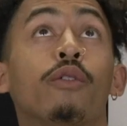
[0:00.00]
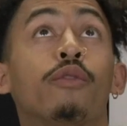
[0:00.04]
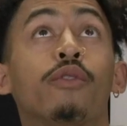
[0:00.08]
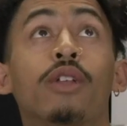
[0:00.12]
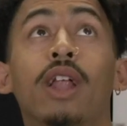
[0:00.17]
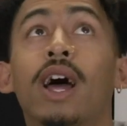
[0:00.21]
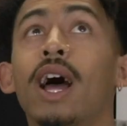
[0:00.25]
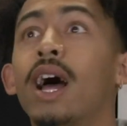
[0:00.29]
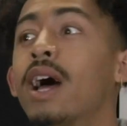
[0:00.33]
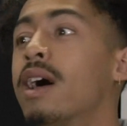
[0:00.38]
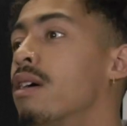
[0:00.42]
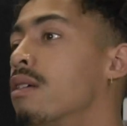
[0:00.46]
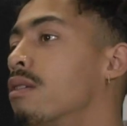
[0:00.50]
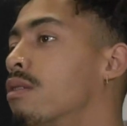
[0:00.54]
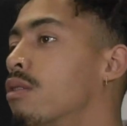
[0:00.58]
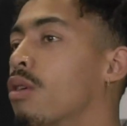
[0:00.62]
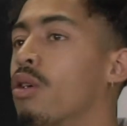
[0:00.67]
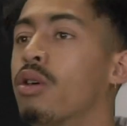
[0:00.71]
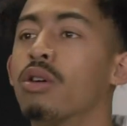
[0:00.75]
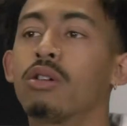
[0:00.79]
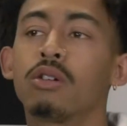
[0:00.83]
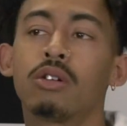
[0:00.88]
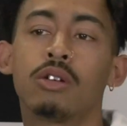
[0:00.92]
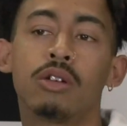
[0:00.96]
flat,
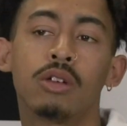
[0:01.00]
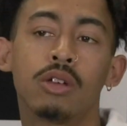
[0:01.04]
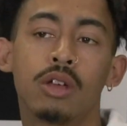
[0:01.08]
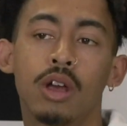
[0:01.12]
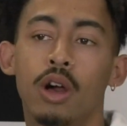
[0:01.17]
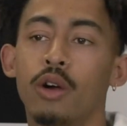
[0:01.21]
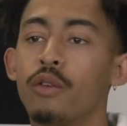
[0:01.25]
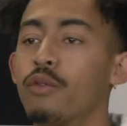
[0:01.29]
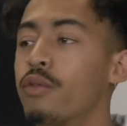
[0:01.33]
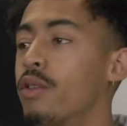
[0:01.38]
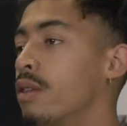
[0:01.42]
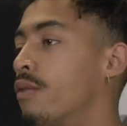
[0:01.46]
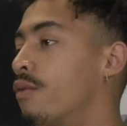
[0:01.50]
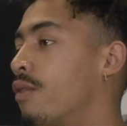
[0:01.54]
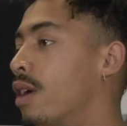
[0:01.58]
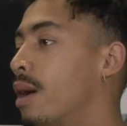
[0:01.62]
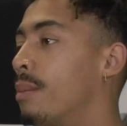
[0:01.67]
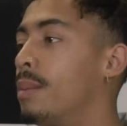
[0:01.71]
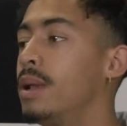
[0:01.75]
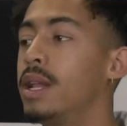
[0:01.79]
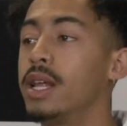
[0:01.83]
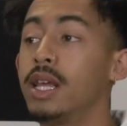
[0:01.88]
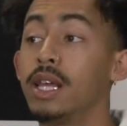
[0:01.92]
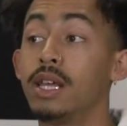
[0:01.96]
dog, girlfriend,
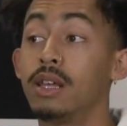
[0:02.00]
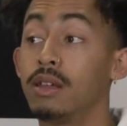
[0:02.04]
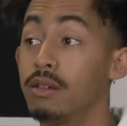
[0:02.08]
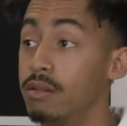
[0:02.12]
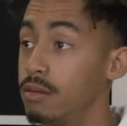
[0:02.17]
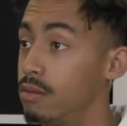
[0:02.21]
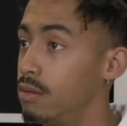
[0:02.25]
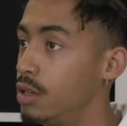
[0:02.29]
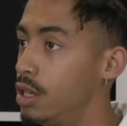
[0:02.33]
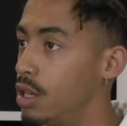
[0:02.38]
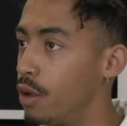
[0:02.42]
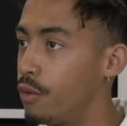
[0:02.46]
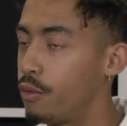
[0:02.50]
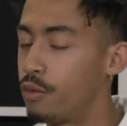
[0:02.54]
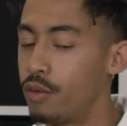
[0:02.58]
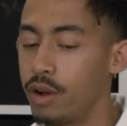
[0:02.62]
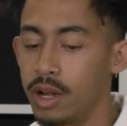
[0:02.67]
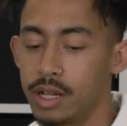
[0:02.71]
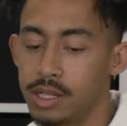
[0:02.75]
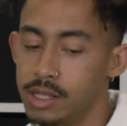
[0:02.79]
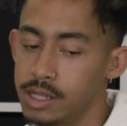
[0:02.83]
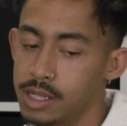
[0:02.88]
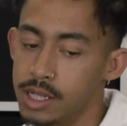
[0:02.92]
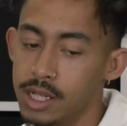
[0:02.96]
family,
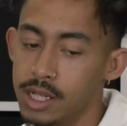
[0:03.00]
friends.